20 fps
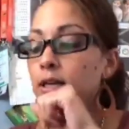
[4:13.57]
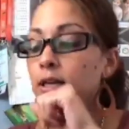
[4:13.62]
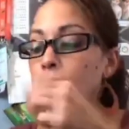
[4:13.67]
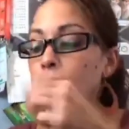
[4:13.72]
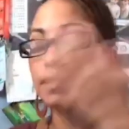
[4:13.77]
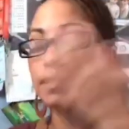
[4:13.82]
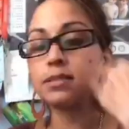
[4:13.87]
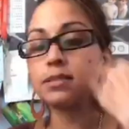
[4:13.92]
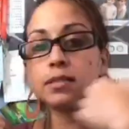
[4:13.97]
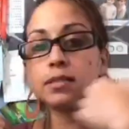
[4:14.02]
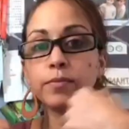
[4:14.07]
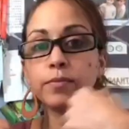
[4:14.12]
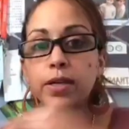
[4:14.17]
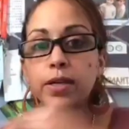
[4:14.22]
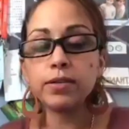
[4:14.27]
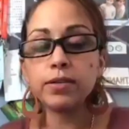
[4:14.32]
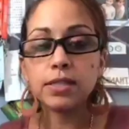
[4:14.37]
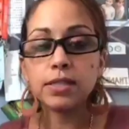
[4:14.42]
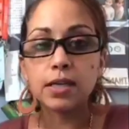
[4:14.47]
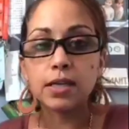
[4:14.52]
That's another way
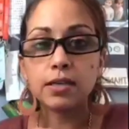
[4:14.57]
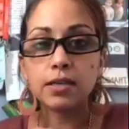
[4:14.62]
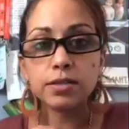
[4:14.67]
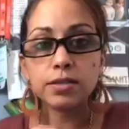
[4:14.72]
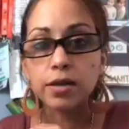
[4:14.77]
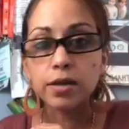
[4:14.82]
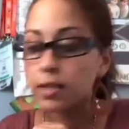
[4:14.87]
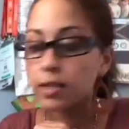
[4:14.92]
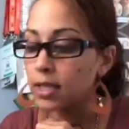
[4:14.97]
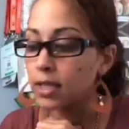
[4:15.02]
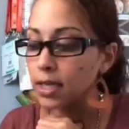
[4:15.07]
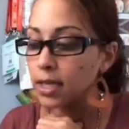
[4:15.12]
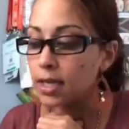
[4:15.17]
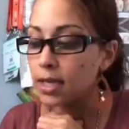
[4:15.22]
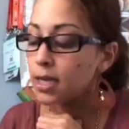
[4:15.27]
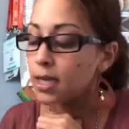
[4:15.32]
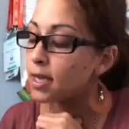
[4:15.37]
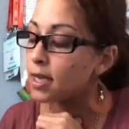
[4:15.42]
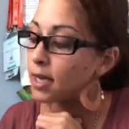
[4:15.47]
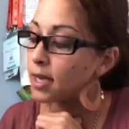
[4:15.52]
you could take it
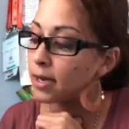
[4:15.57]
internally.